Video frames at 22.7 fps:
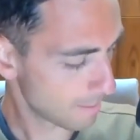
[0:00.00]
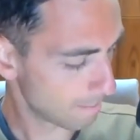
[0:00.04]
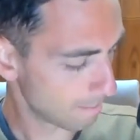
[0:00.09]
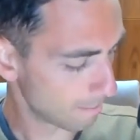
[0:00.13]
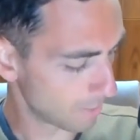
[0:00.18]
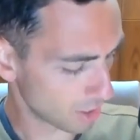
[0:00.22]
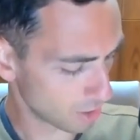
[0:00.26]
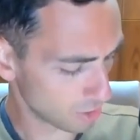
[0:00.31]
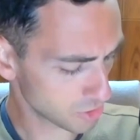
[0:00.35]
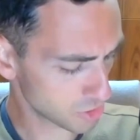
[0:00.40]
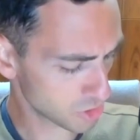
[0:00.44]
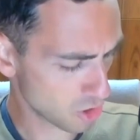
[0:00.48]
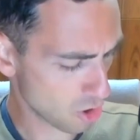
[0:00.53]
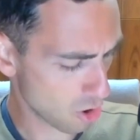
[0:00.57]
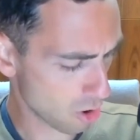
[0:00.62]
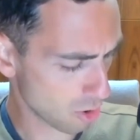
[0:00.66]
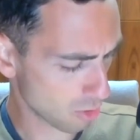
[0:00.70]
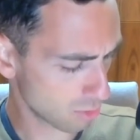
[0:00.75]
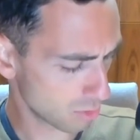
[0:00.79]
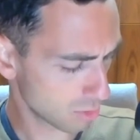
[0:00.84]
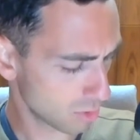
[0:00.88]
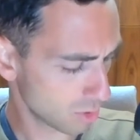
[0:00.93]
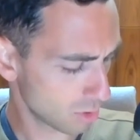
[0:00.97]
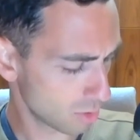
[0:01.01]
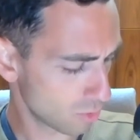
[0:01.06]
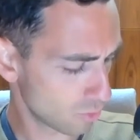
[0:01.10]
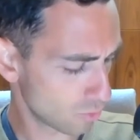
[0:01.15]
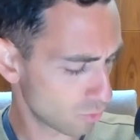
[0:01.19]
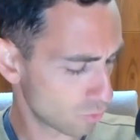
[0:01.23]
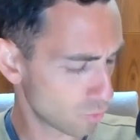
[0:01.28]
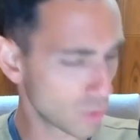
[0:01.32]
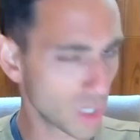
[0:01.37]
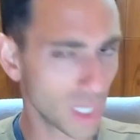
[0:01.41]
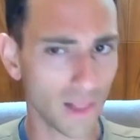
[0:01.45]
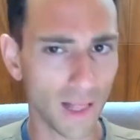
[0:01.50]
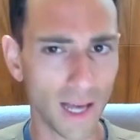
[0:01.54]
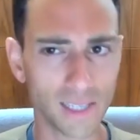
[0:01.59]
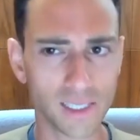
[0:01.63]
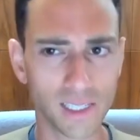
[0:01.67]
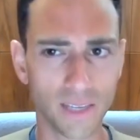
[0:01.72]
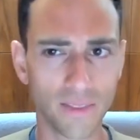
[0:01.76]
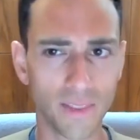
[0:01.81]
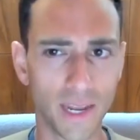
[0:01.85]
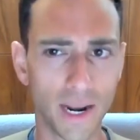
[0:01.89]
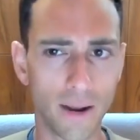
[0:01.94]
But also
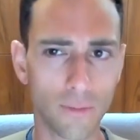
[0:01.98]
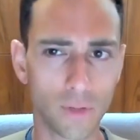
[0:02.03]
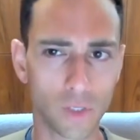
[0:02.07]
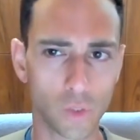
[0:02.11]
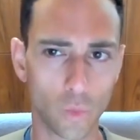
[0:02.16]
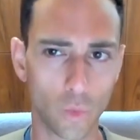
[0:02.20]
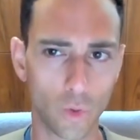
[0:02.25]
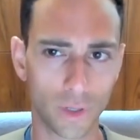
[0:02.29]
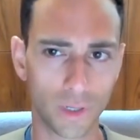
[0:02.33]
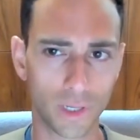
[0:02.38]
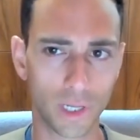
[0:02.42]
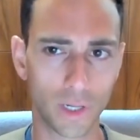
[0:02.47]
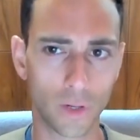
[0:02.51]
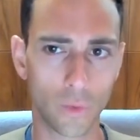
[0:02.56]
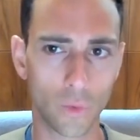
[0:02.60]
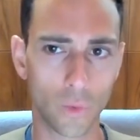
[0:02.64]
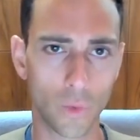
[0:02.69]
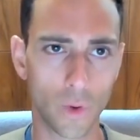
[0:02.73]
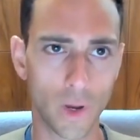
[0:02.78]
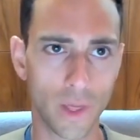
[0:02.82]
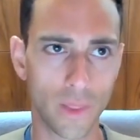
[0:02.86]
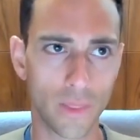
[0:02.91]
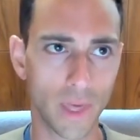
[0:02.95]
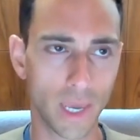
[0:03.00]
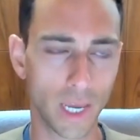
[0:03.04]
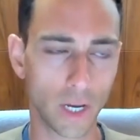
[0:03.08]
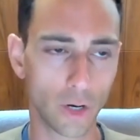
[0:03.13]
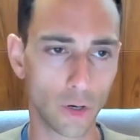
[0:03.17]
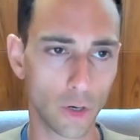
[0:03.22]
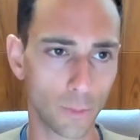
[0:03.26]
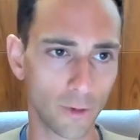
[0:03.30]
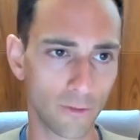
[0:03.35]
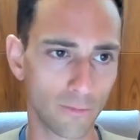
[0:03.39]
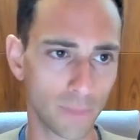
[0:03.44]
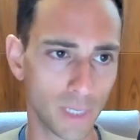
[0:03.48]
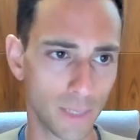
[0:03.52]
realizing that I was working with a group of